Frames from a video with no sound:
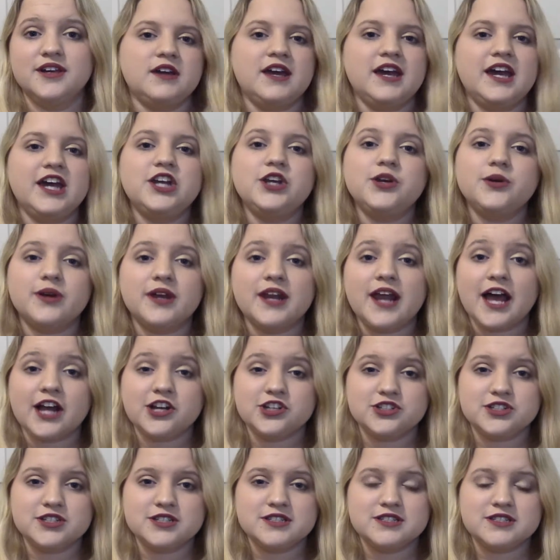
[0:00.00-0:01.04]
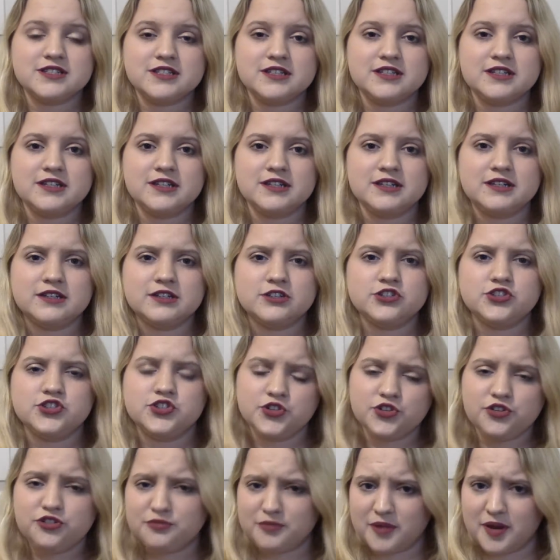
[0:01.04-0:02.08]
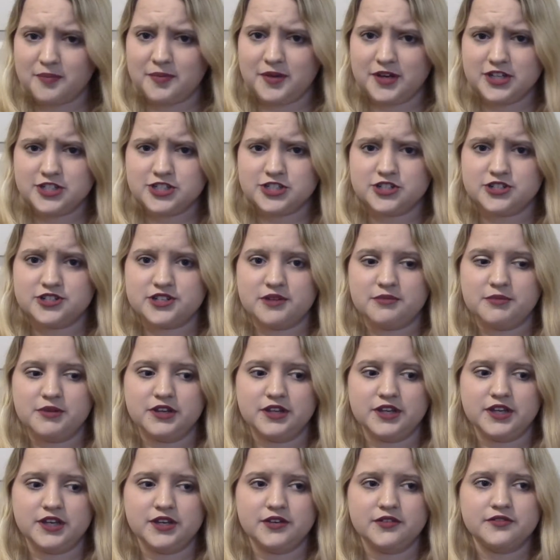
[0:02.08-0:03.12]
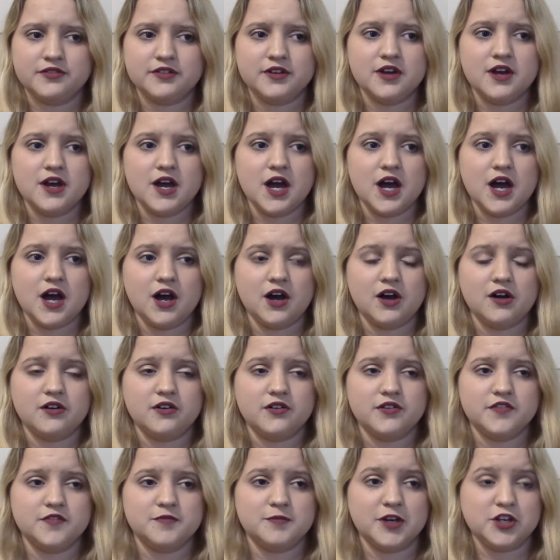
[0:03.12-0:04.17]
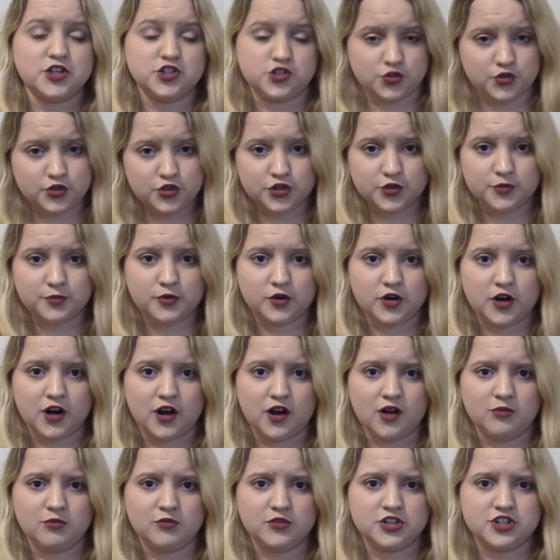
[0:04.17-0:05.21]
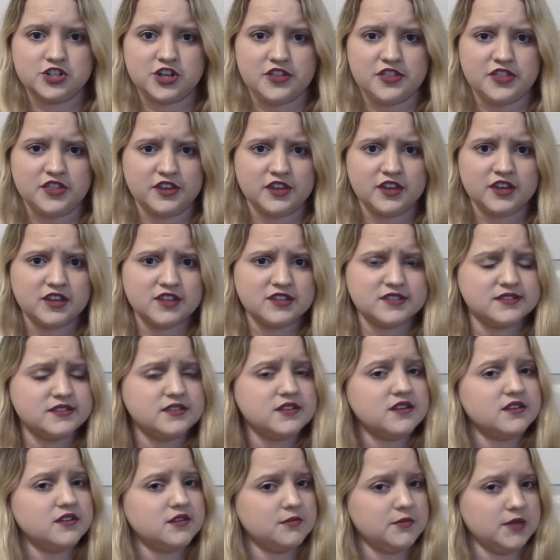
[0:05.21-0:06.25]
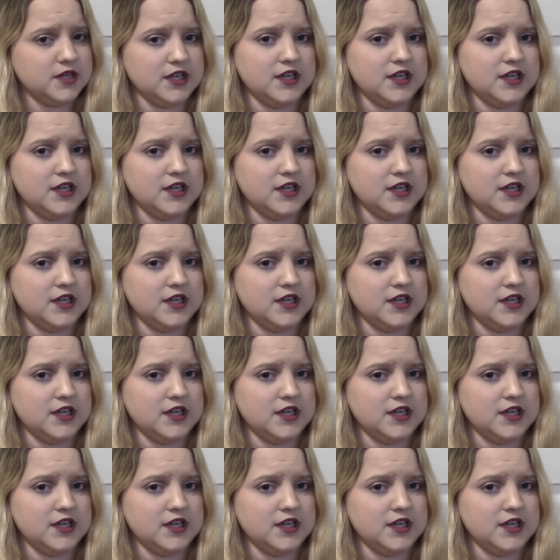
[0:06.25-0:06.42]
And you can actually see two of my pictures, I believe, of my junior prom, which I think is in the